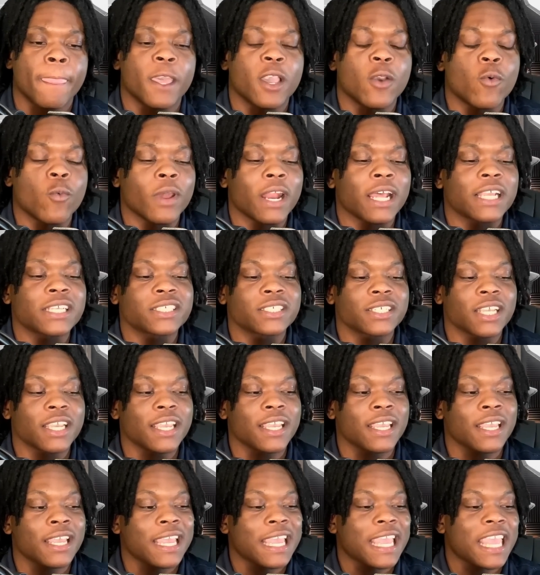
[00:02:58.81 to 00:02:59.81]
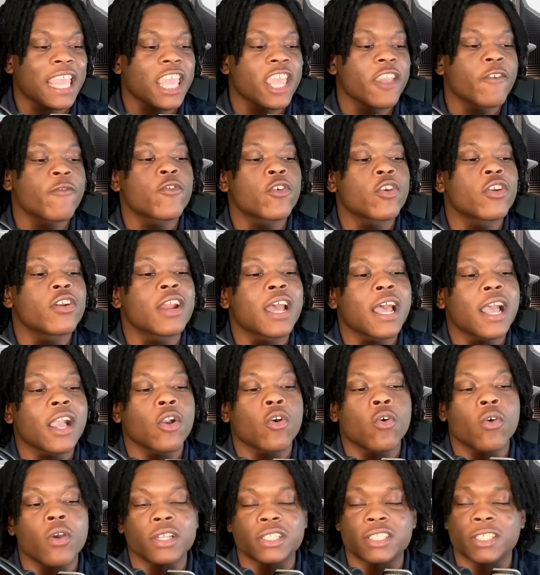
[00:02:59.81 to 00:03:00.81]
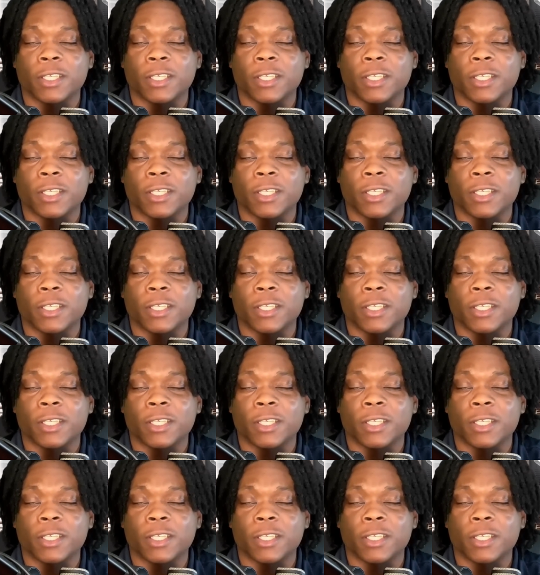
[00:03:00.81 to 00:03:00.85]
And when I say, if you're not going